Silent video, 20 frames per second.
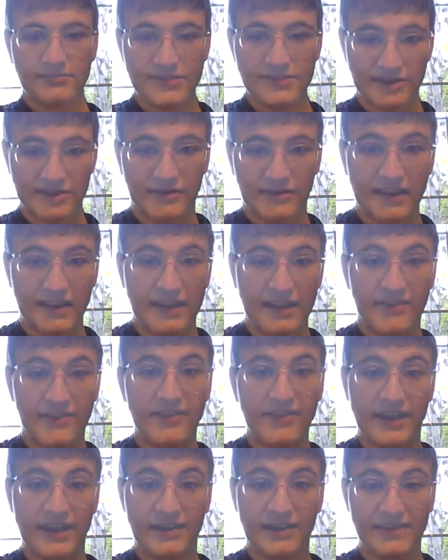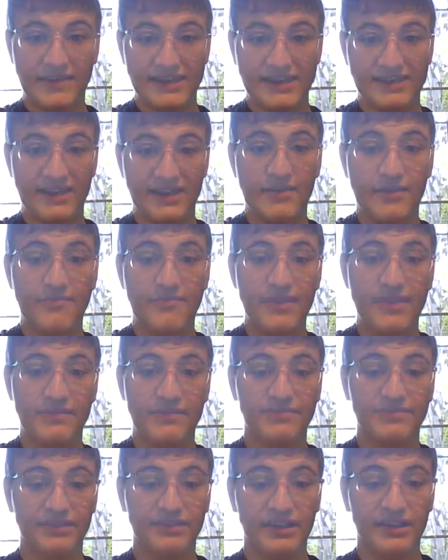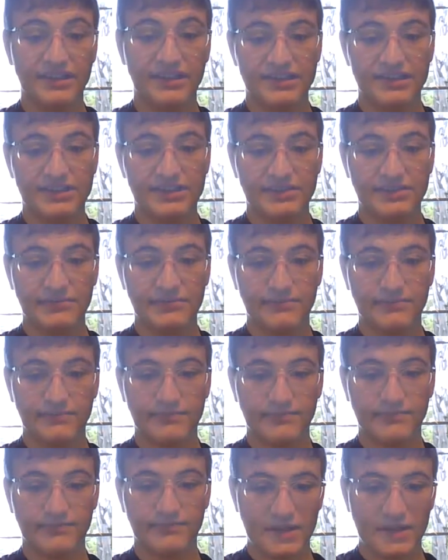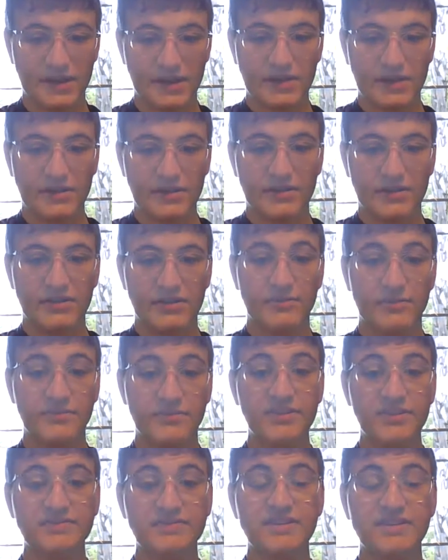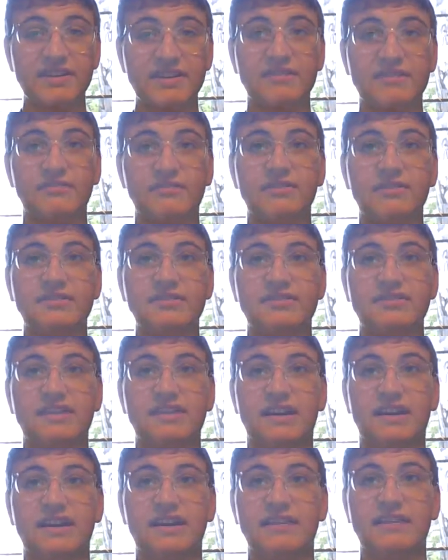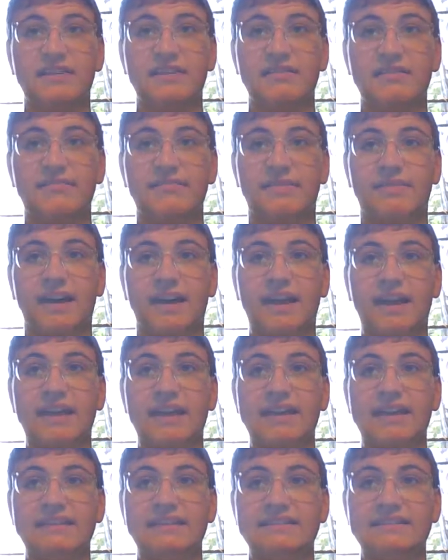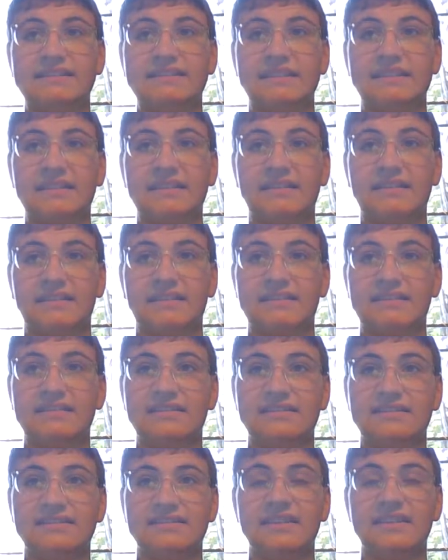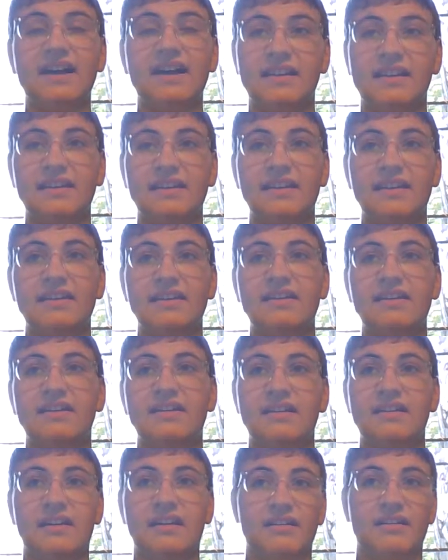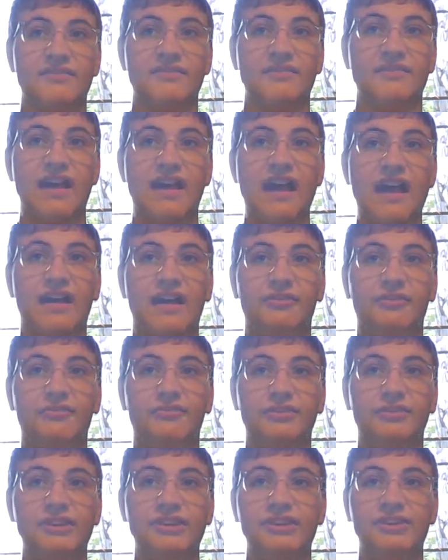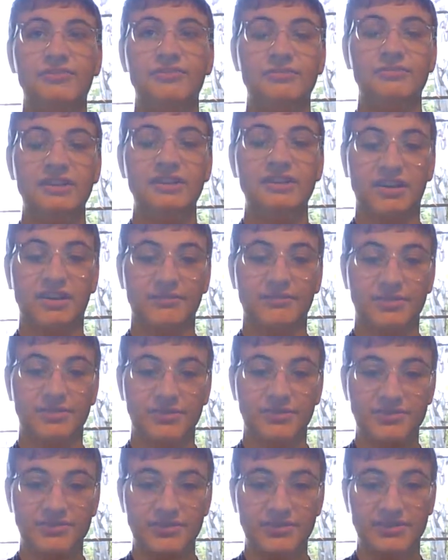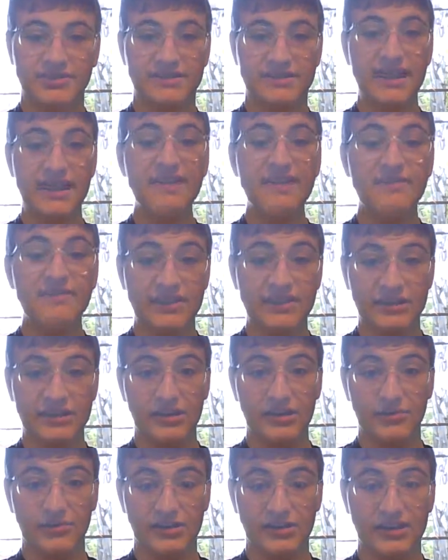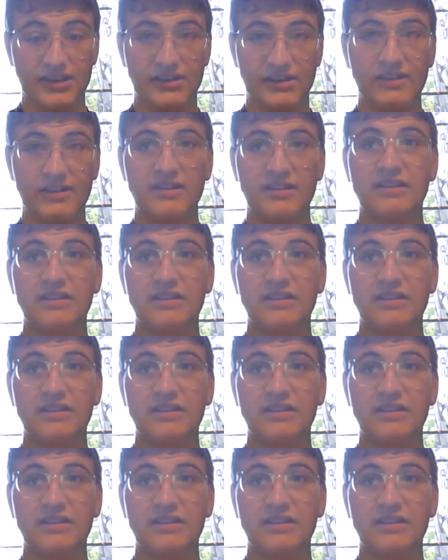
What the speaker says: So I give the animation a big plus. The music was done by the son of Alfred Newman, a composer, David Newman.